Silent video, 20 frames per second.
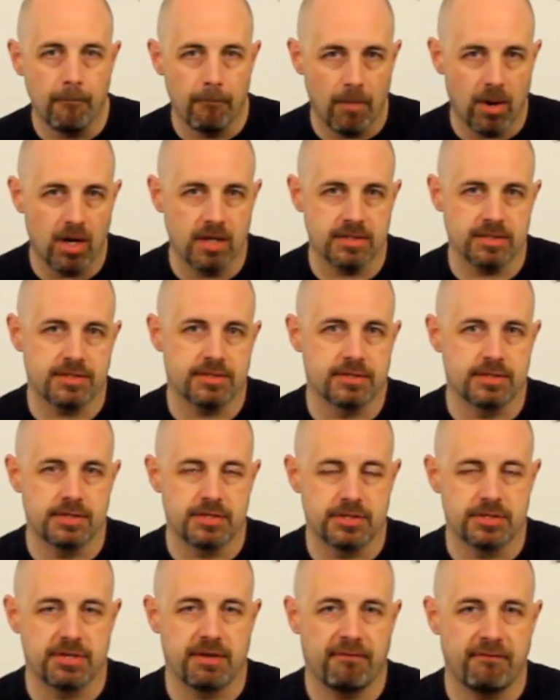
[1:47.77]

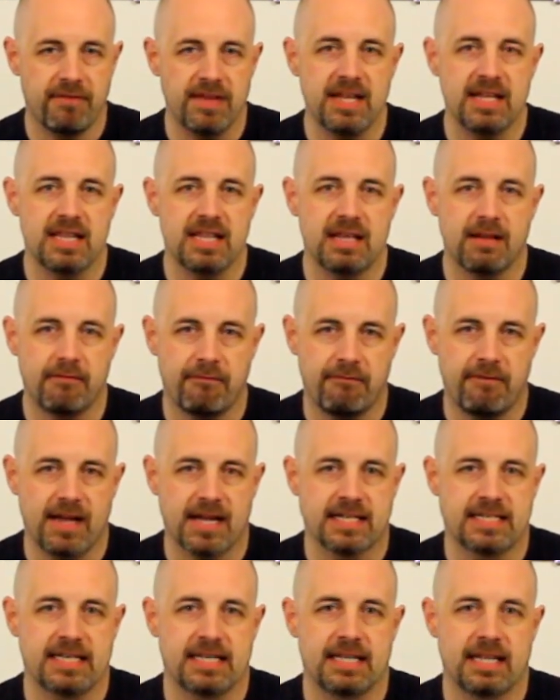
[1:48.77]
monsters or defeat the
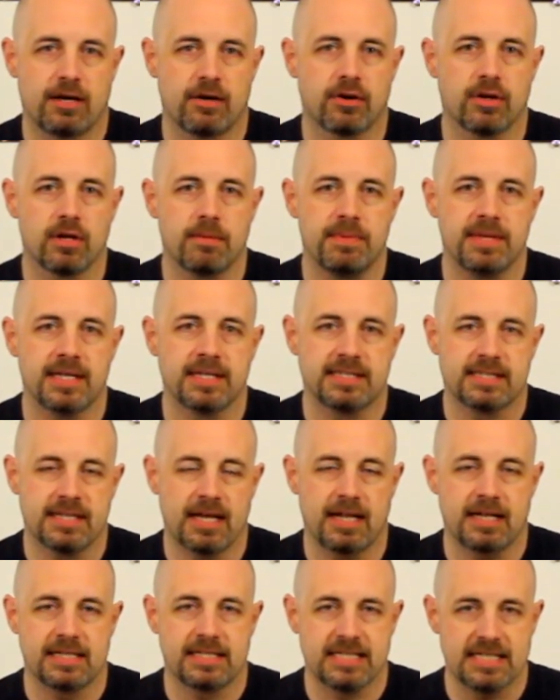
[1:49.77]
infected that are going to be
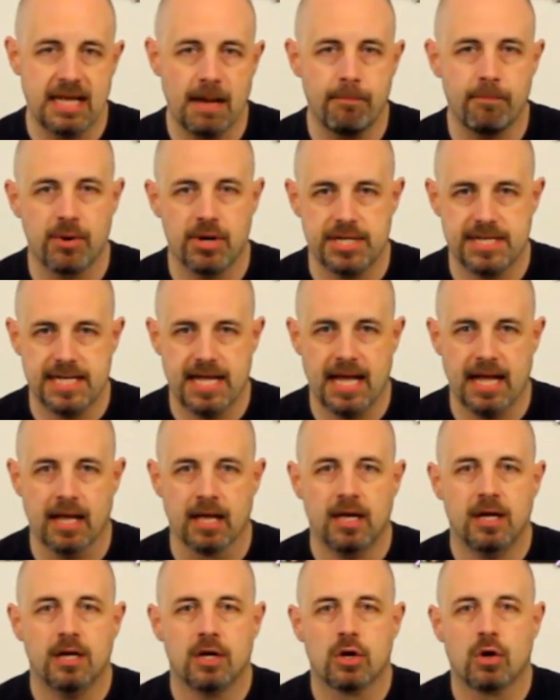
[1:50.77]
inside a separate
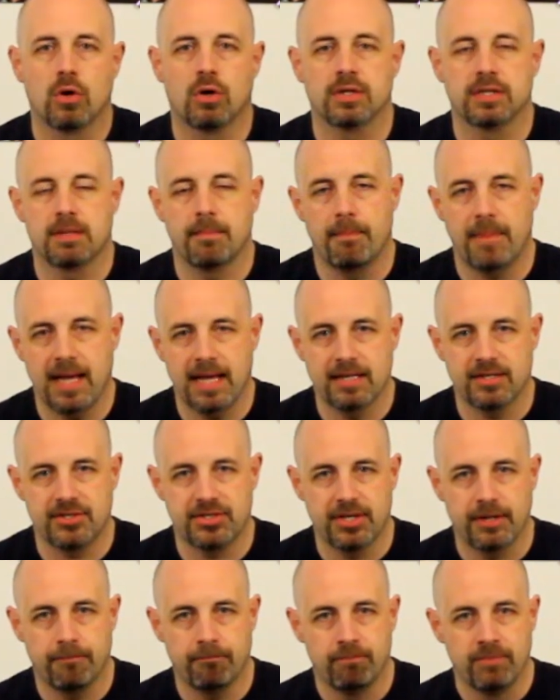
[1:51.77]
deck called the
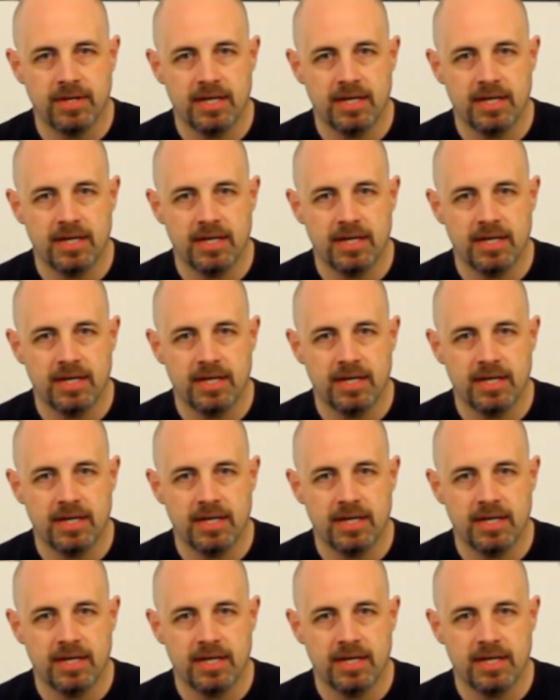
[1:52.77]
Mansion.